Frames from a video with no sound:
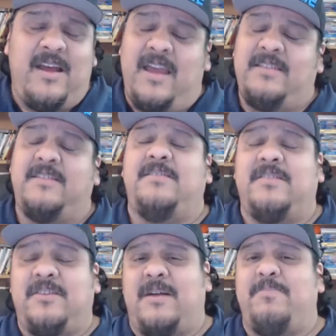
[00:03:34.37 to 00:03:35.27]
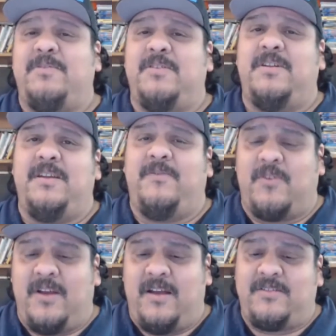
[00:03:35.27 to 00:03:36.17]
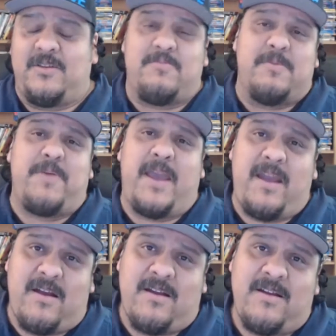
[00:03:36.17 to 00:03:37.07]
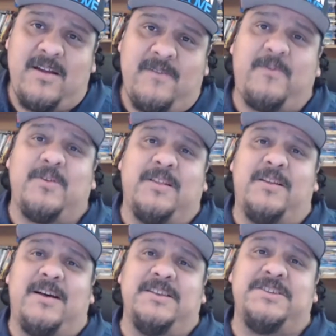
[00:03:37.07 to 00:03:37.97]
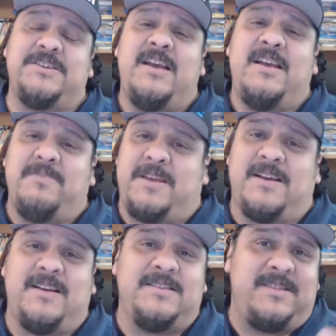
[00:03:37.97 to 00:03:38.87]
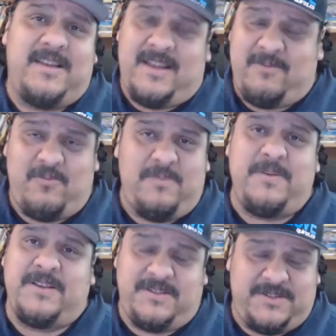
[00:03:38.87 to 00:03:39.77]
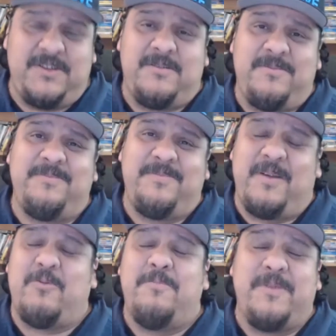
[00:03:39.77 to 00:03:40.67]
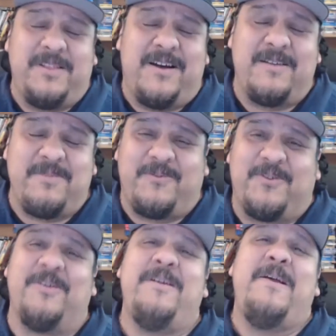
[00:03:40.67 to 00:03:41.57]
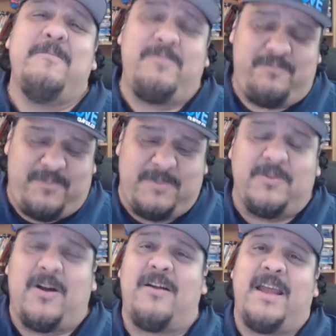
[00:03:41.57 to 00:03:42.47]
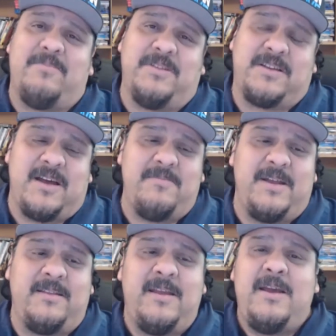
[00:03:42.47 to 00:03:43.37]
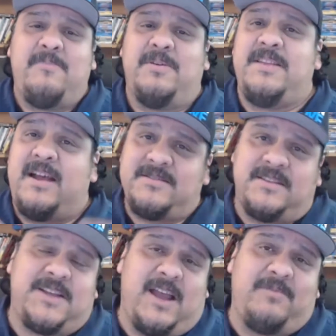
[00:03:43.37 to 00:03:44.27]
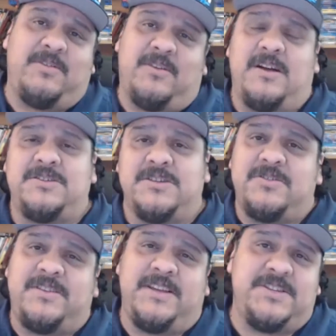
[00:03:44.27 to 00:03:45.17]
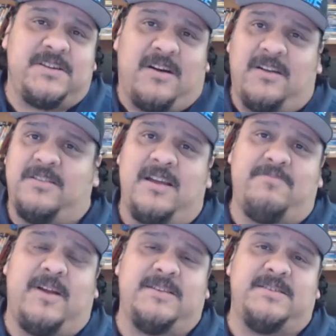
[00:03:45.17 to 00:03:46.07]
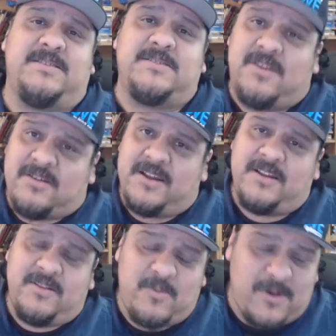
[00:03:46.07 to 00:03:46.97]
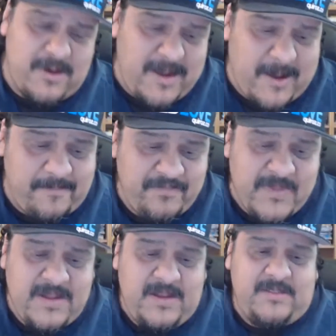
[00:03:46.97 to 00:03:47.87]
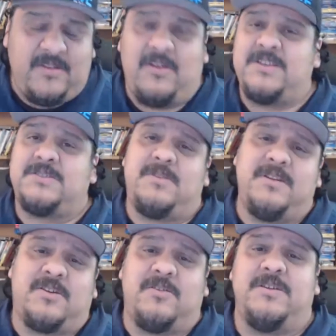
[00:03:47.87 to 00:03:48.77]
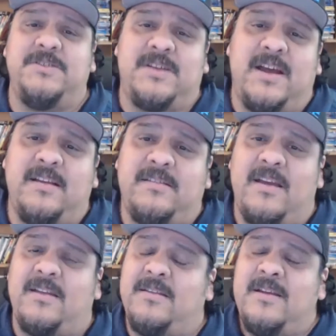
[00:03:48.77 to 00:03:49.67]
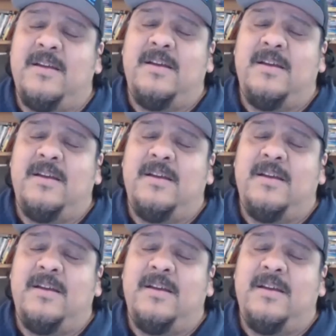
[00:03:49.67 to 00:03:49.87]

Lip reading: hey, this is a good opportunity for us to prepare for the launch because it will be soon. It won't be long before people are able to come in. But now's the time to launch a strategic online presence and start getting the word out. So I just want to encourage you guys that,